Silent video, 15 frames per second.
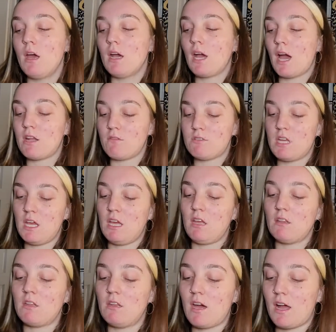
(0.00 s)
kind of
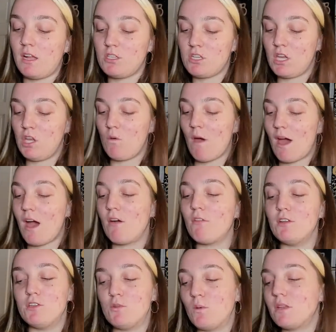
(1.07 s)
taking the knowledge that you have
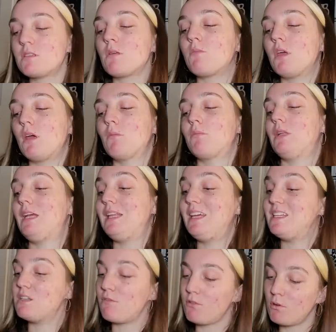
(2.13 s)
and doing something completely
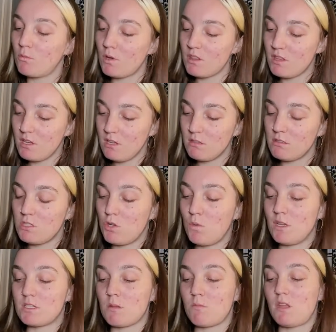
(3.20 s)
different with it,
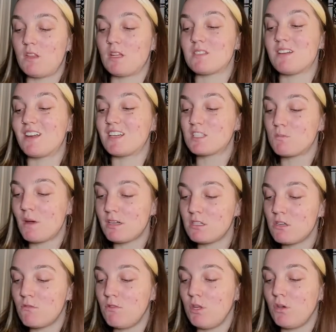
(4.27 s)
doing something that's not
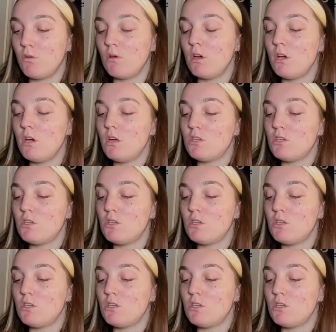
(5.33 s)
expected of you,